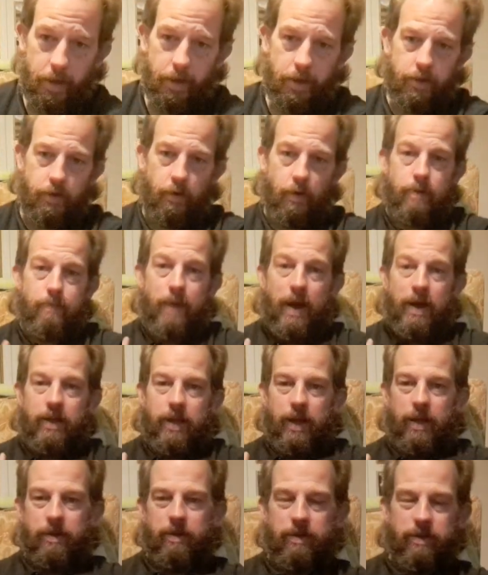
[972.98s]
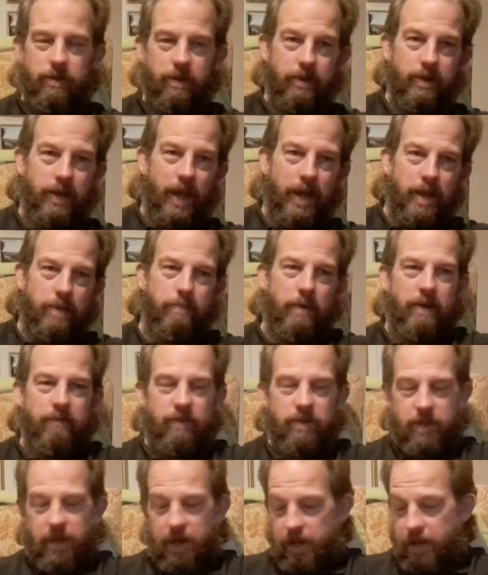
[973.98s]
Sorry about that, I'm starting to get a bit of
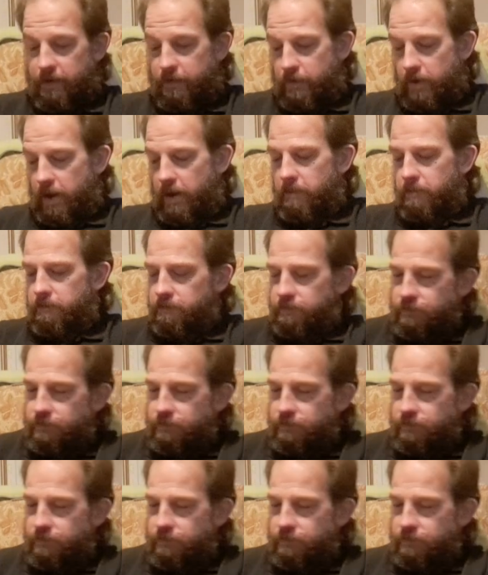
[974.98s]
a tickly throat.